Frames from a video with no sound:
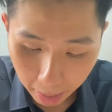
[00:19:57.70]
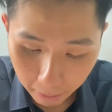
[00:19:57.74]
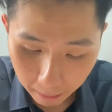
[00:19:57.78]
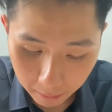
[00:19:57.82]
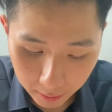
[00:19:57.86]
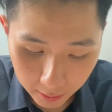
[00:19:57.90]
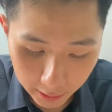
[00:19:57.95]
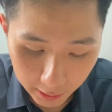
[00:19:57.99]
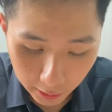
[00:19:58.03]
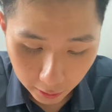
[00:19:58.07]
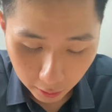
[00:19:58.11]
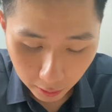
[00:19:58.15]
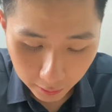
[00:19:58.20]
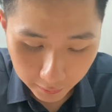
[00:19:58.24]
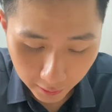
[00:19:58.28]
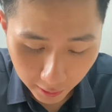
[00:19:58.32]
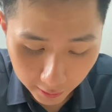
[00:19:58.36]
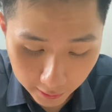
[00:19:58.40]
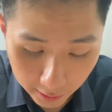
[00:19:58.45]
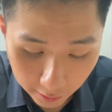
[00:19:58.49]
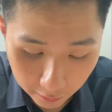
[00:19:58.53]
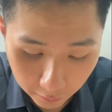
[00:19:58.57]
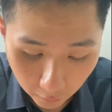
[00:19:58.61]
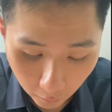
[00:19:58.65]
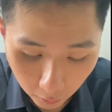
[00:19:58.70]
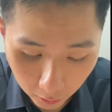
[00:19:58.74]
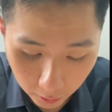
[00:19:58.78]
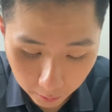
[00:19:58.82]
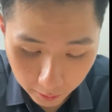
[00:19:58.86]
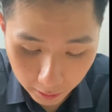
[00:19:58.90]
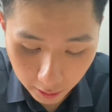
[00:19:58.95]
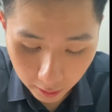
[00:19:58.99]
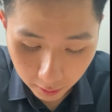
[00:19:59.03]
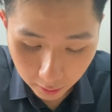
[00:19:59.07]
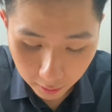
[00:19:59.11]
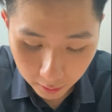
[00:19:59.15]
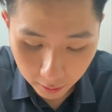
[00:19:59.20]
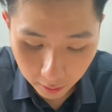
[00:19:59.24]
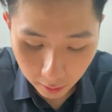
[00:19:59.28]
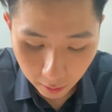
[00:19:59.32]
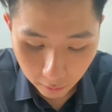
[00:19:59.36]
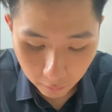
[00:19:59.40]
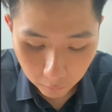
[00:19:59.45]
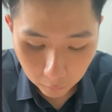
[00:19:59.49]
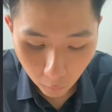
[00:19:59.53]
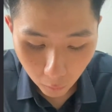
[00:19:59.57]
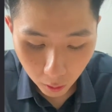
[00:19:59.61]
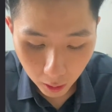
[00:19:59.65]
So there's a for loop here.
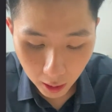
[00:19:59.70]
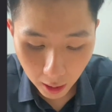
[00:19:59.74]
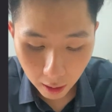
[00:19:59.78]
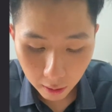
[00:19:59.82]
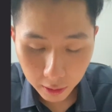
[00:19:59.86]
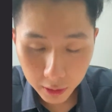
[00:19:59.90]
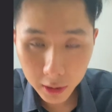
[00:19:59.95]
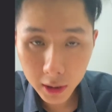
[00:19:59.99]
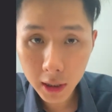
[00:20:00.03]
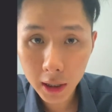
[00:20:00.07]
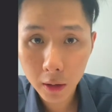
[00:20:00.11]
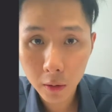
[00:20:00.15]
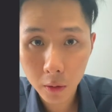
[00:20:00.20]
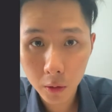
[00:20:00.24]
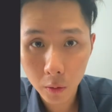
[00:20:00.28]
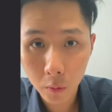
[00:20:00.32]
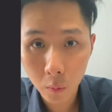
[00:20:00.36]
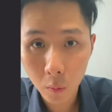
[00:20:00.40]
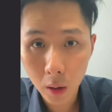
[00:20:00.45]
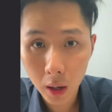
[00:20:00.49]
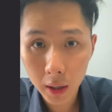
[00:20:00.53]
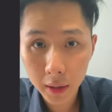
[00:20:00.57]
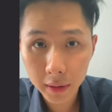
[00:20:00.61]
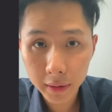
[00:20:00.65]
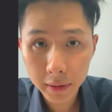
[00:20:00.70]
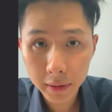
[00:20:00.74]
for counter equal to 1